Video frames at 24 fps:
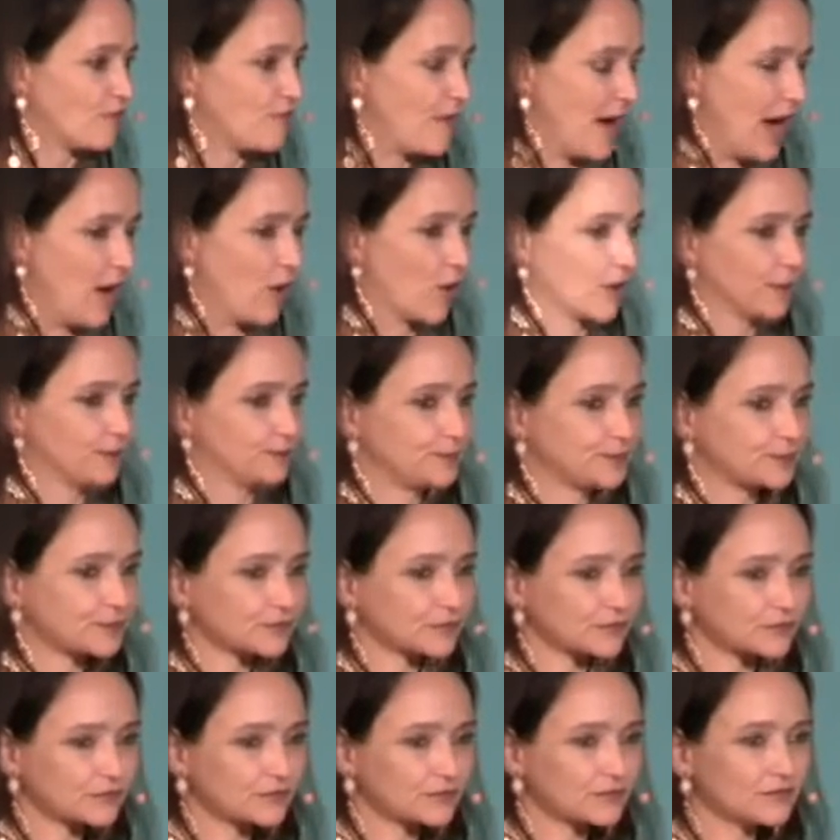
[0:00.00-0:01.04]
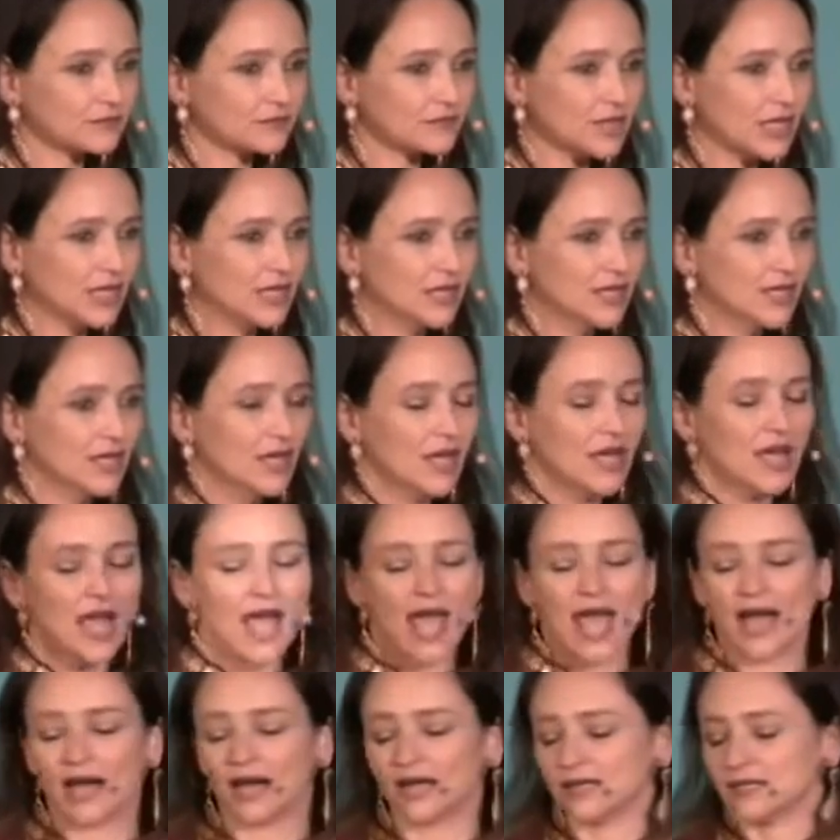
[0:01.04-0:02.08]
of power,
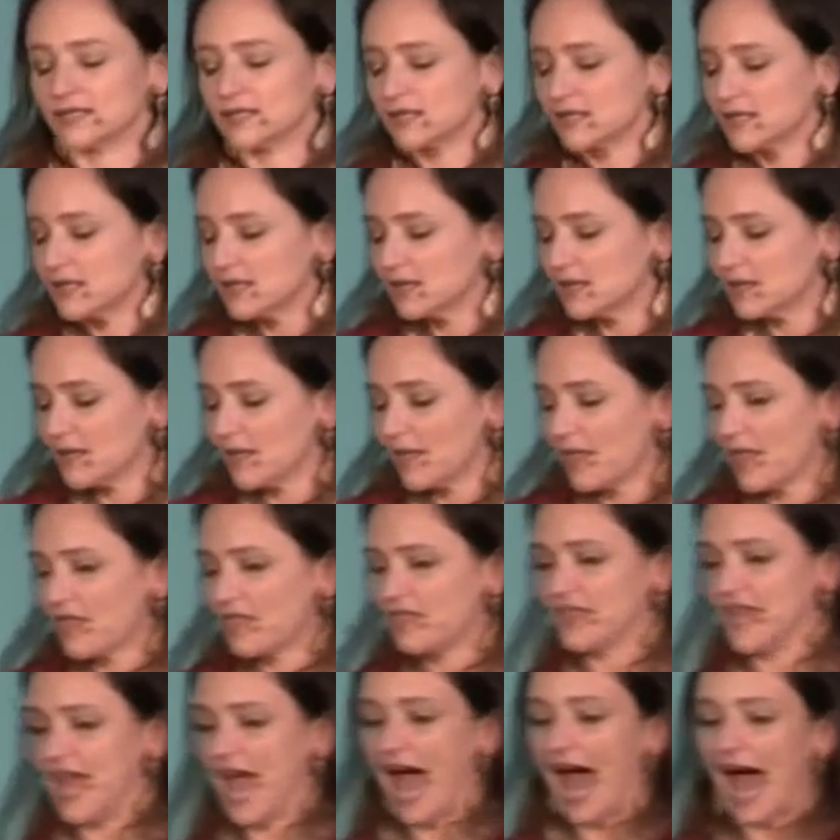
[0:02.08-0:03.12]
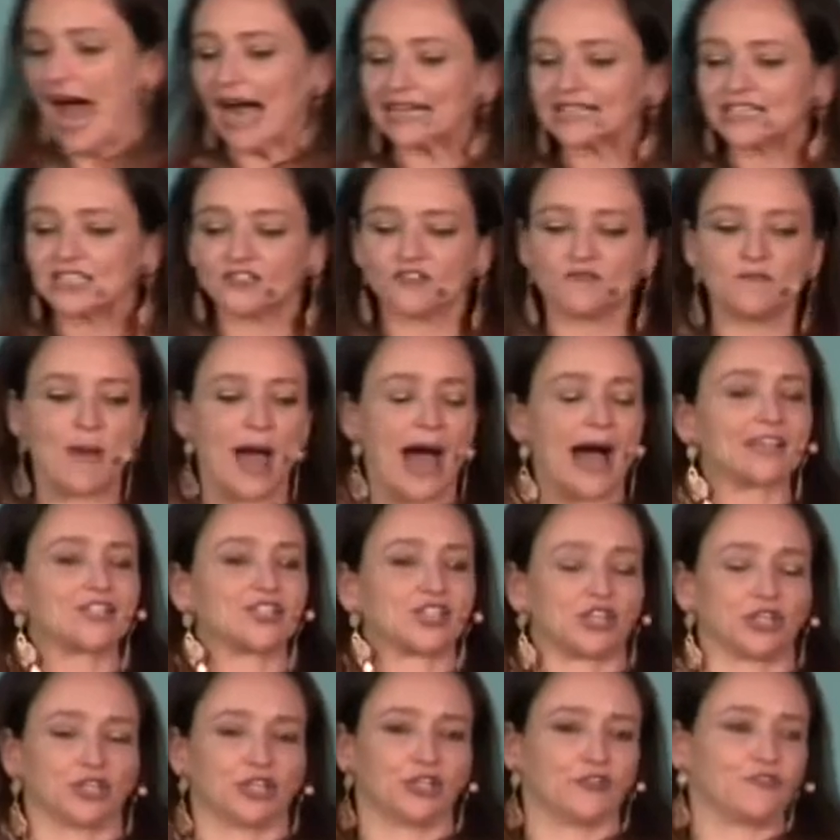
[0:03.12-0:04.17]
and the active
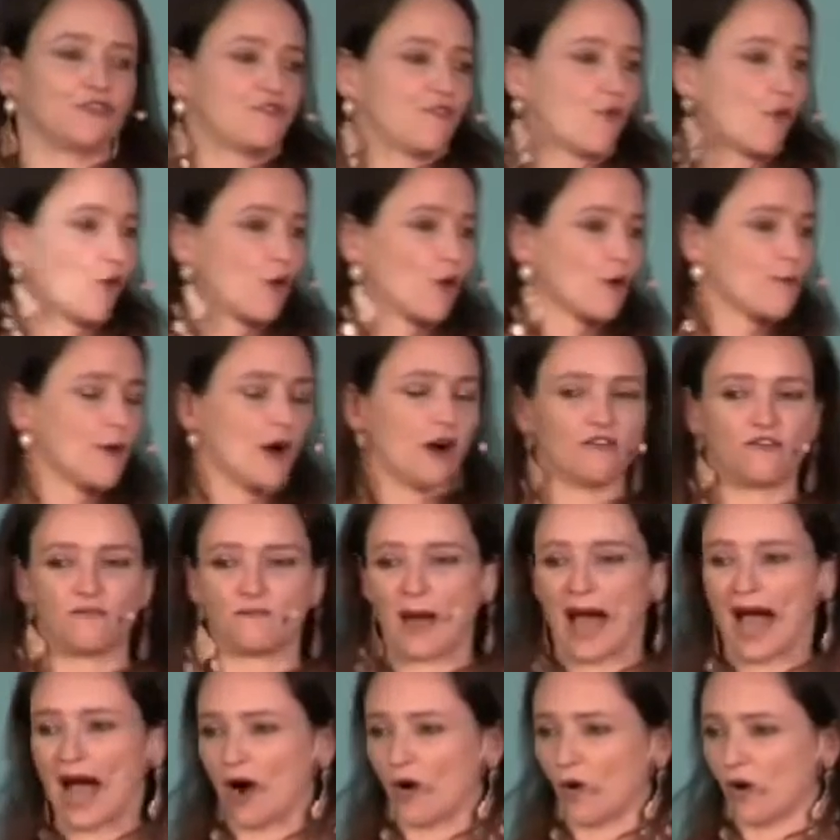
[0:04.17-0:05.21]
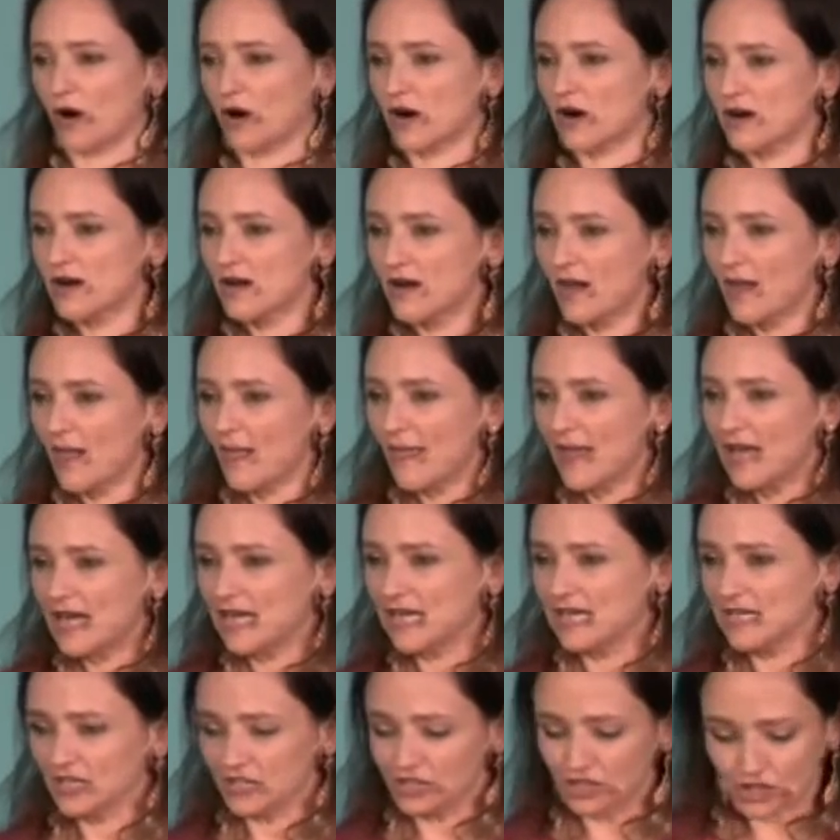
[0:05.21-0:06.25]
masculine form of power
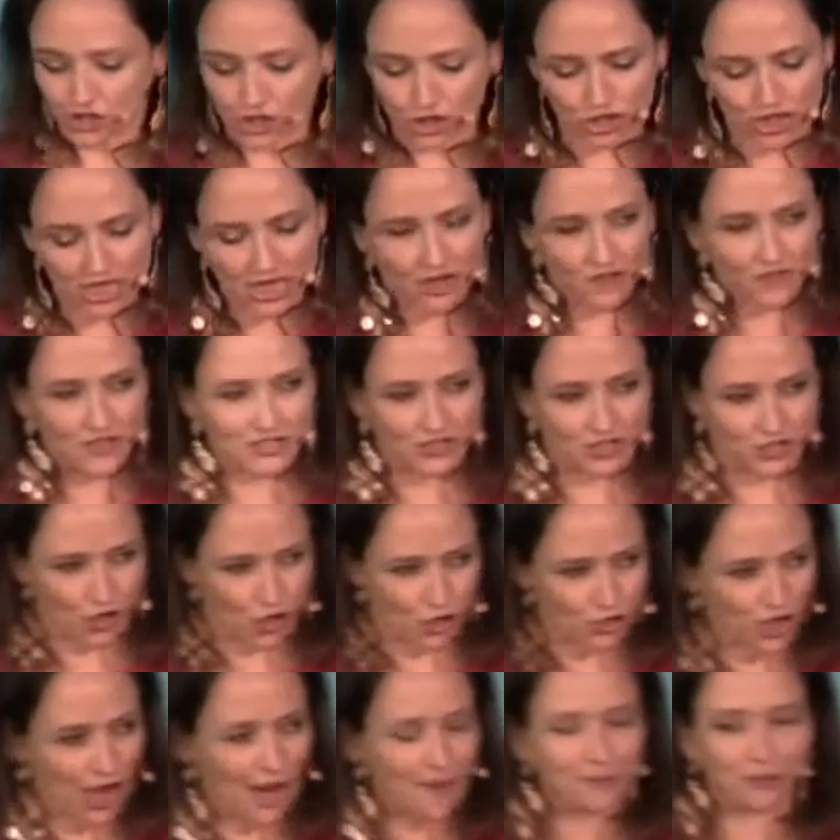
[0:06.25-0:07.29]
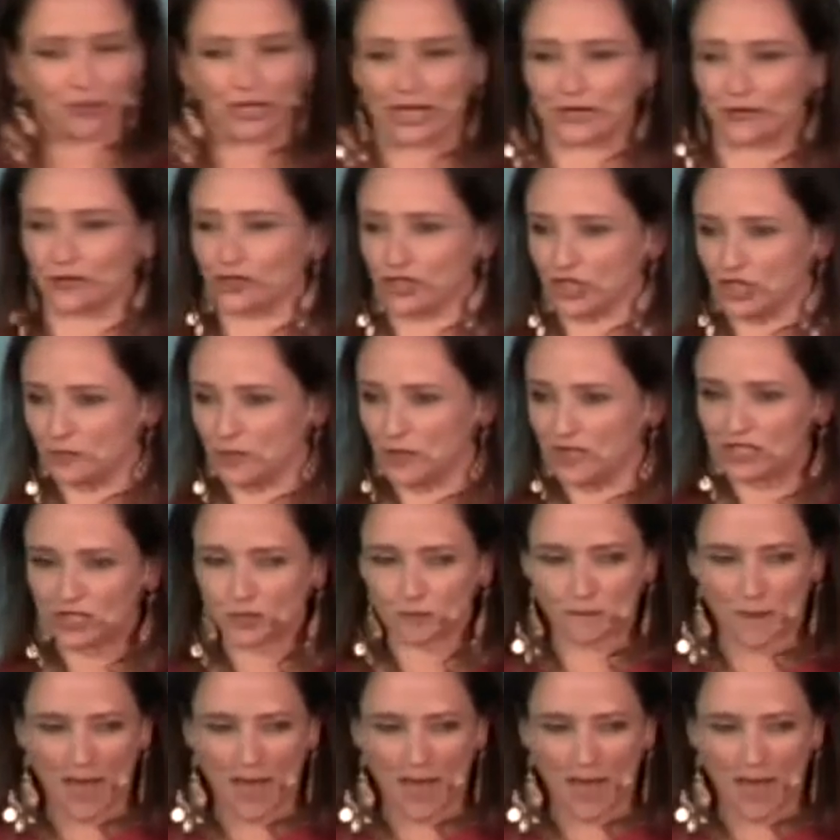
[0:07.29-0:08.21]
is just think of these as archetypal energies, but it's